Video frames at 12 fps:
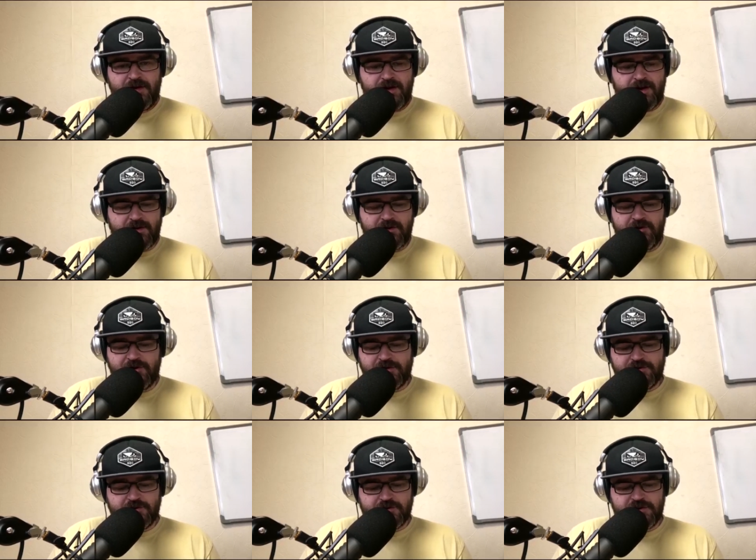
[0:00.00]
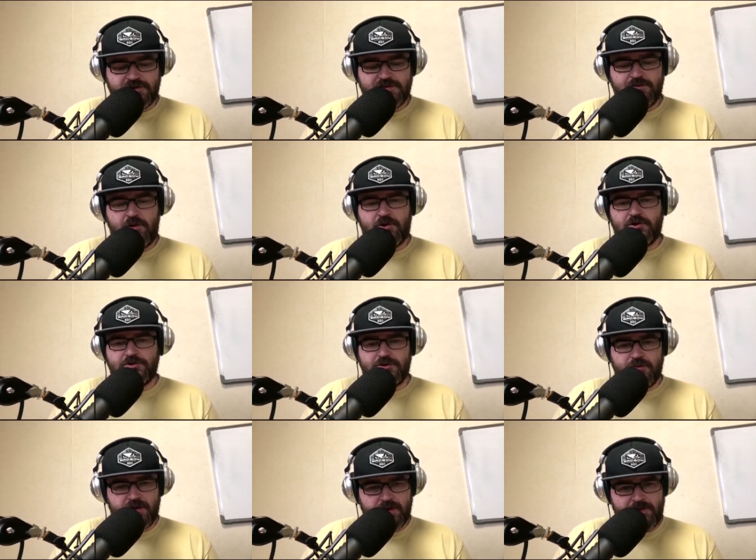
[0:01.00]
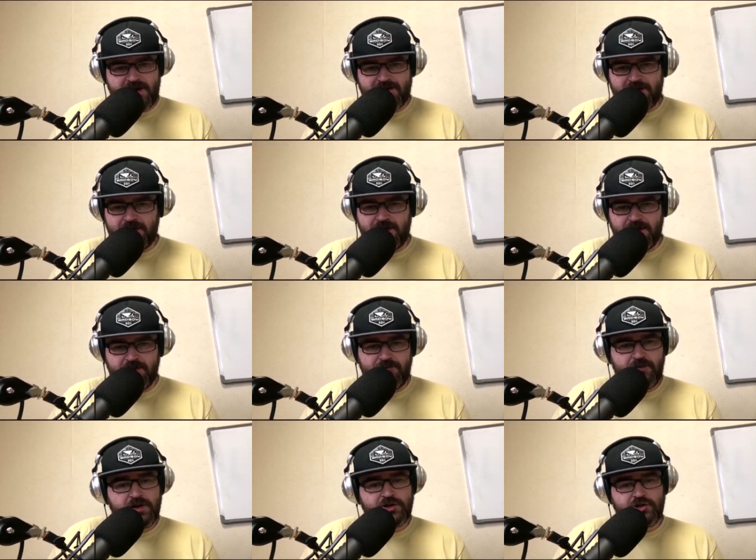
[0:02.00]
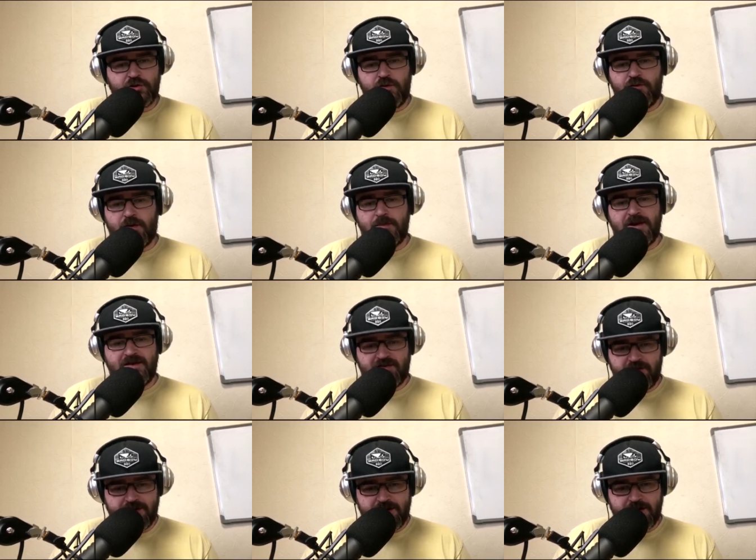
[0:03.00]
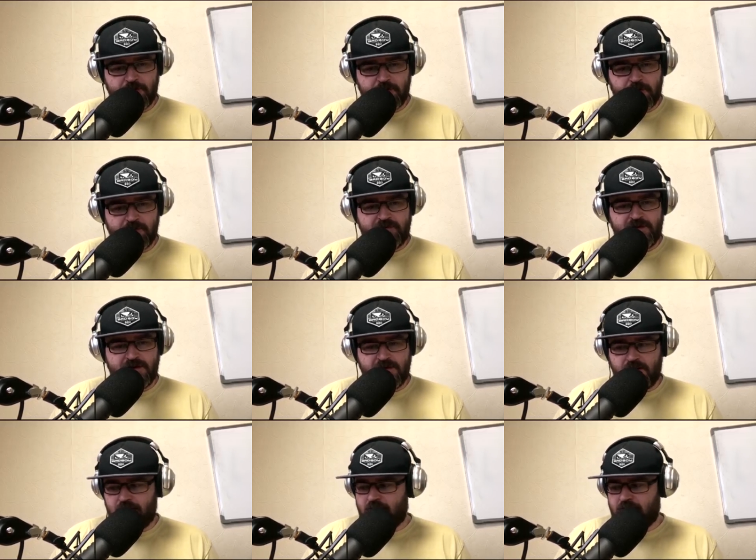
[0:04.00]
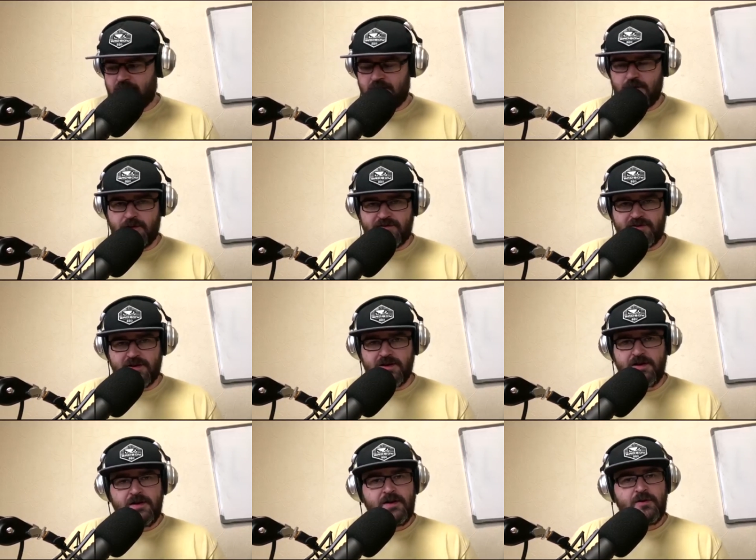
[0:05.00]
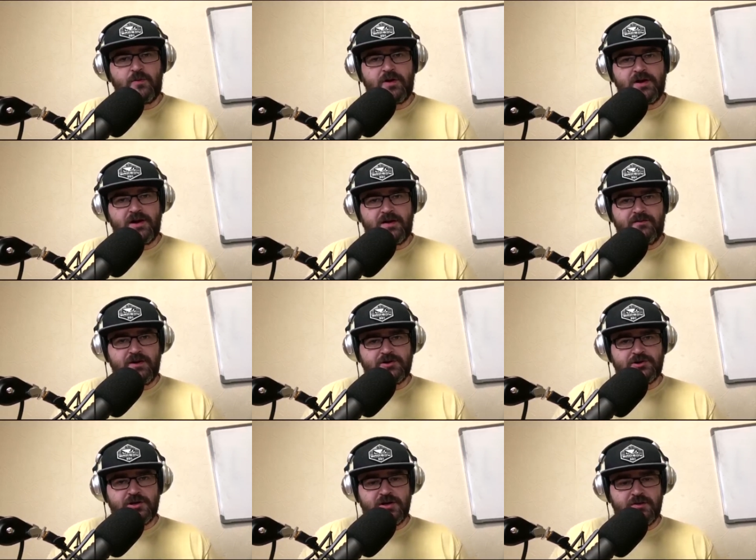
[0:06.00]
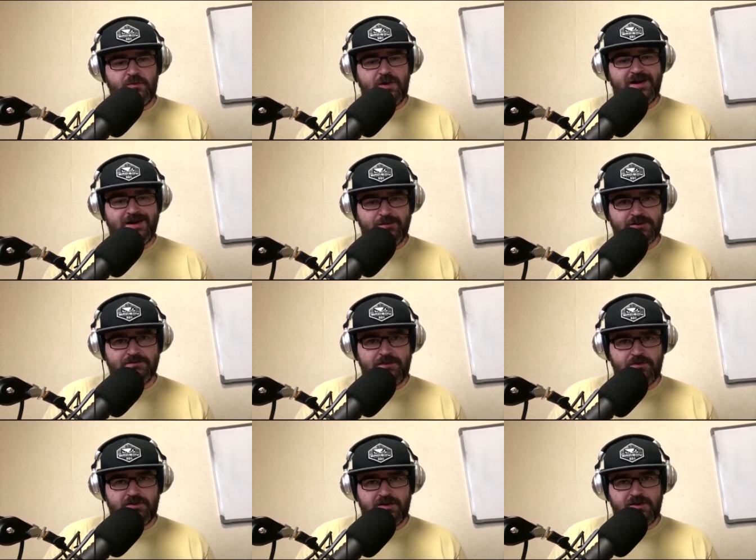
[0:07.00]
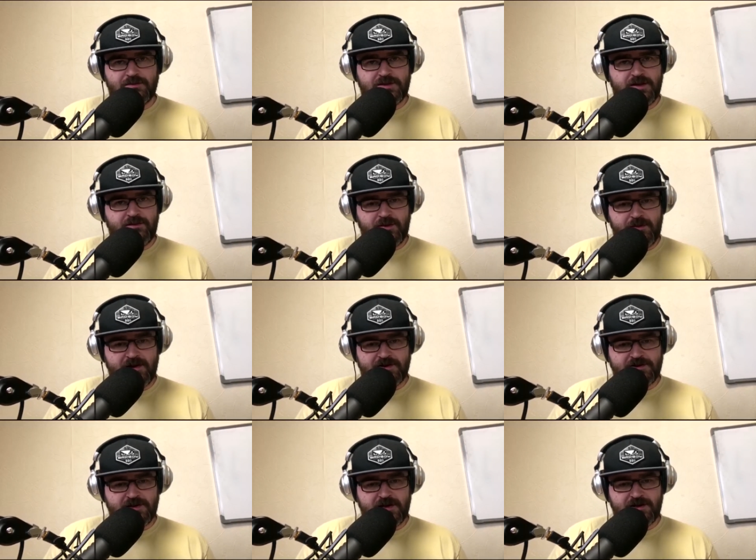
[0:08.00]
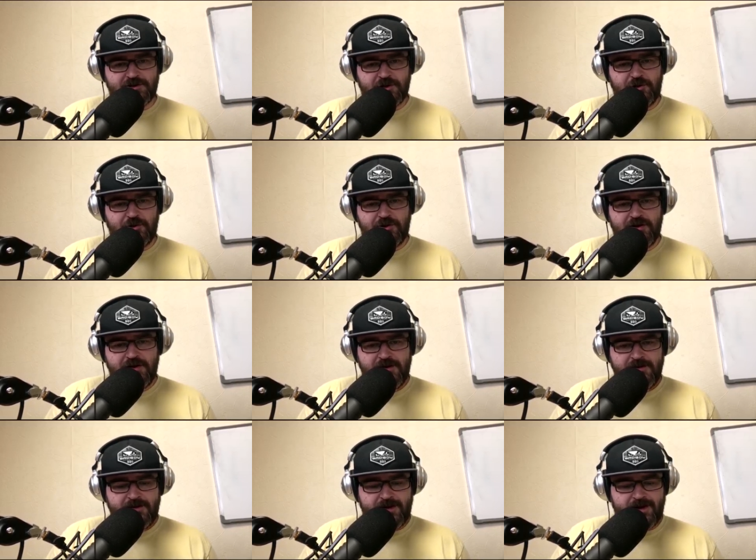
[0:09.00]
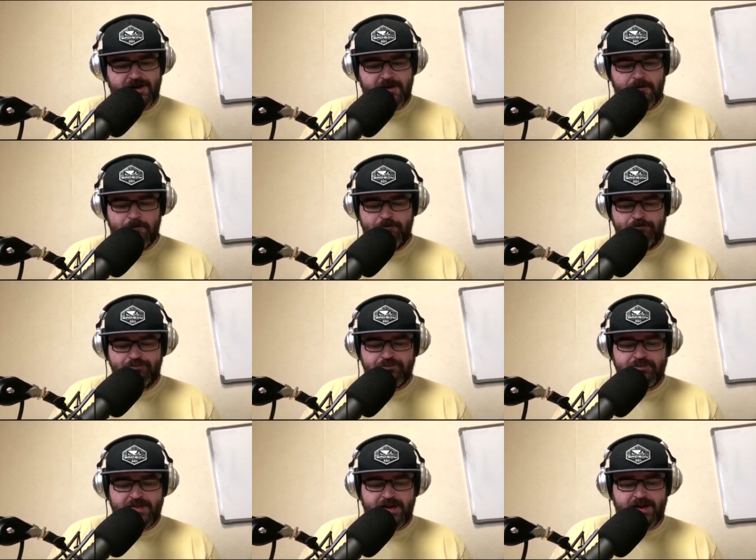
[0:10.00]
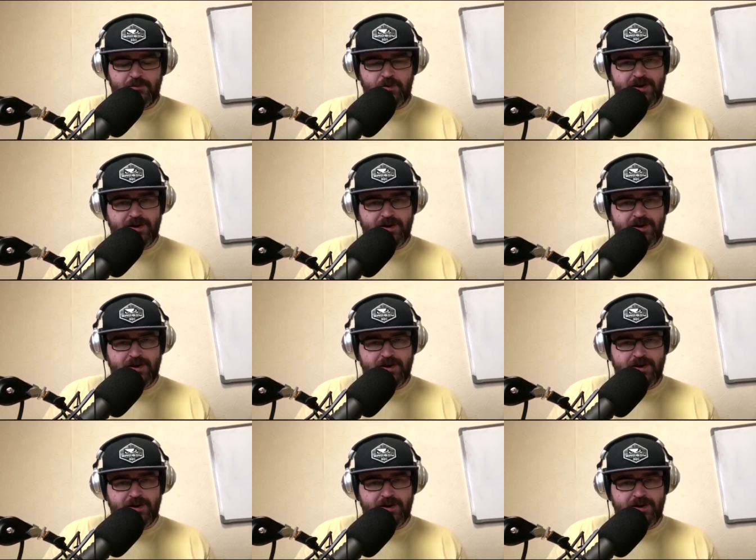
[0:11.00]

And the guy is just, he smothers you on the mat and he can finish you from literally anywhere. We've seen it already in the UFC where he got a victory when he was mounted himself. He managed to get a choke. And we haven't